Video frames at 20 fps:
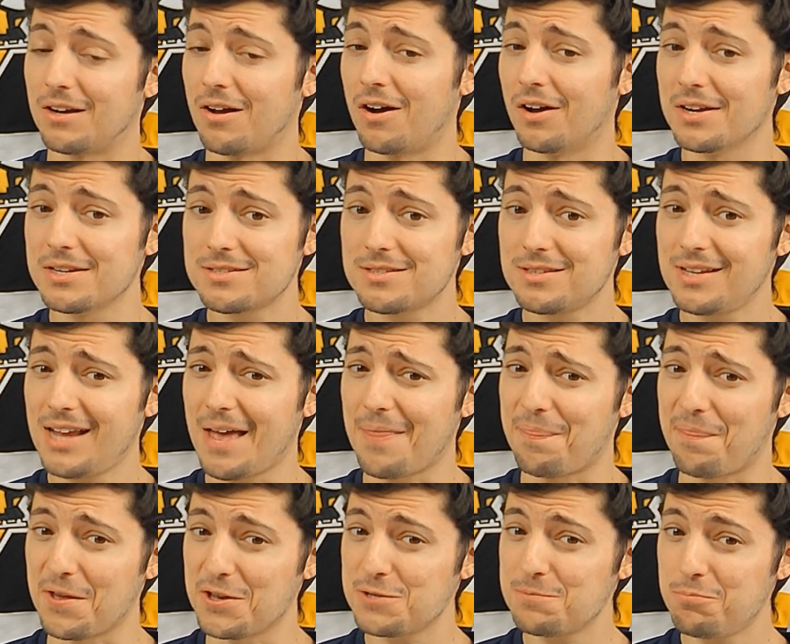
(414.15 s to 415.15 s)
And honestly,
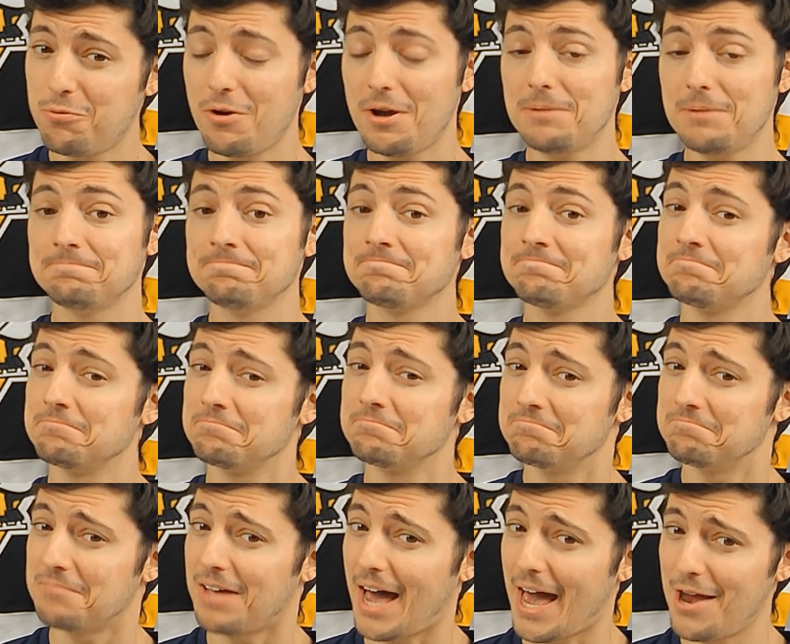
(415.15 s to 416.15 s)
at this point,
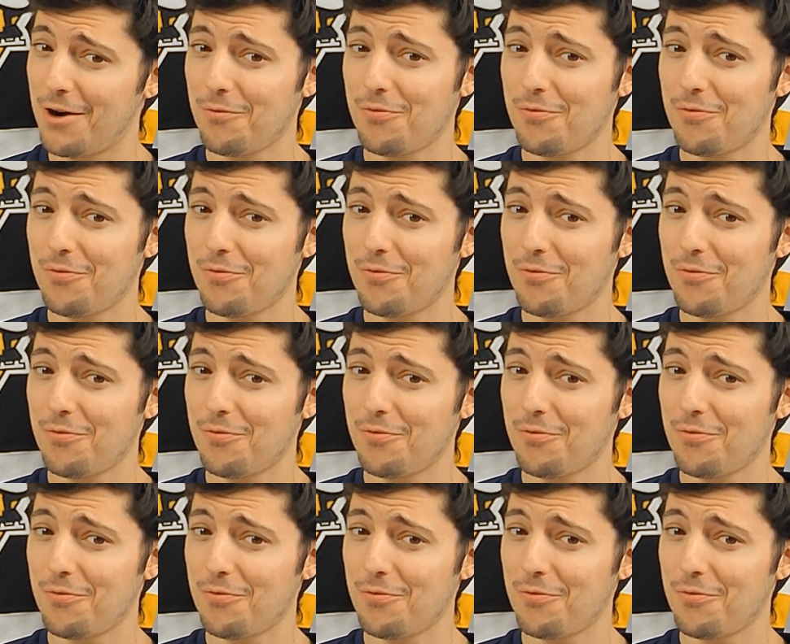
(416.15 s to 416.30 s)
I